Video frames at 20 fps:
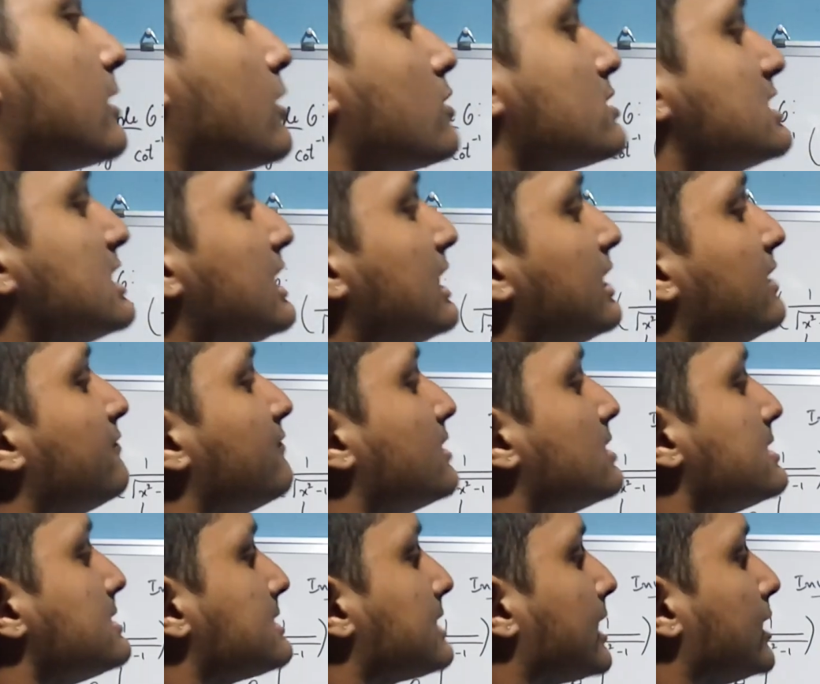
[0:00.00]
cosec
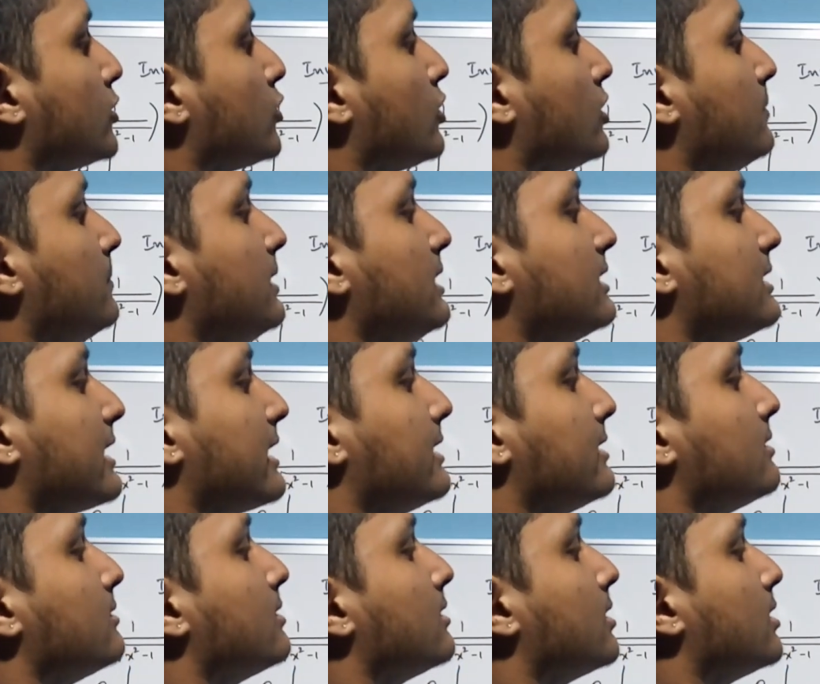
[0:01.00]
inverse cannot be
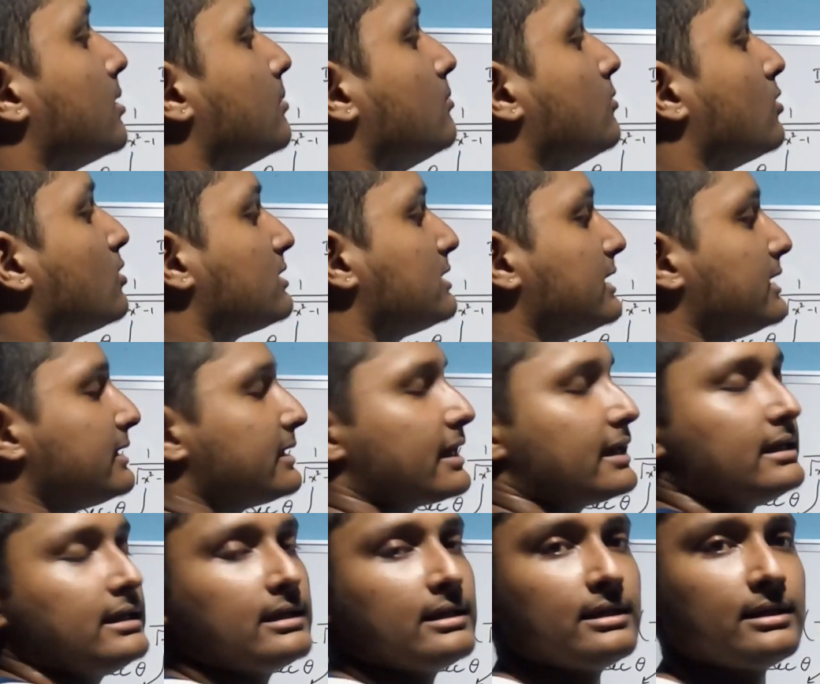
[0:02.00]
more than
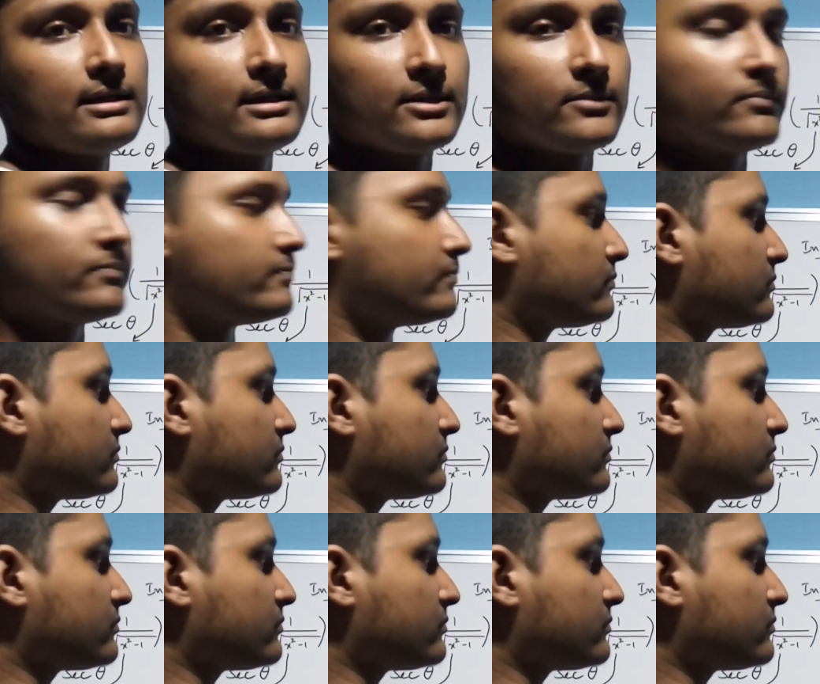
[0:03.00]
90 degree.